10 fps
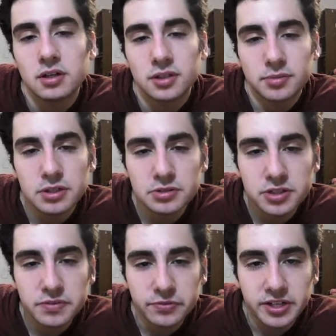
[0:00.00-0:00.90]
Number
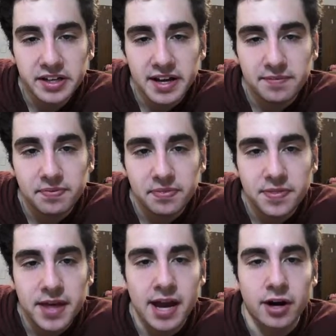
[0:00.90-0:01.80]
248,
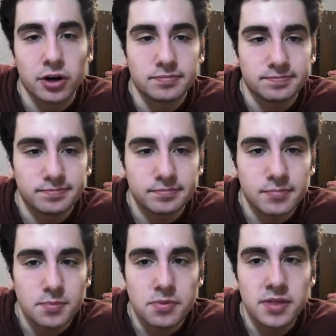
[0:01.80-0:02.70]
there.
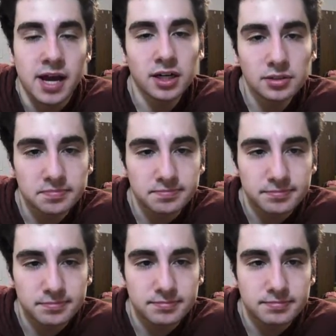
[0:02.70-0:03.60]
There
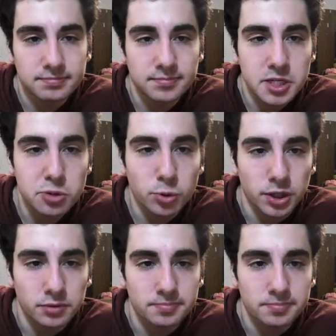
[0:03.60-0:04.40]
is a word.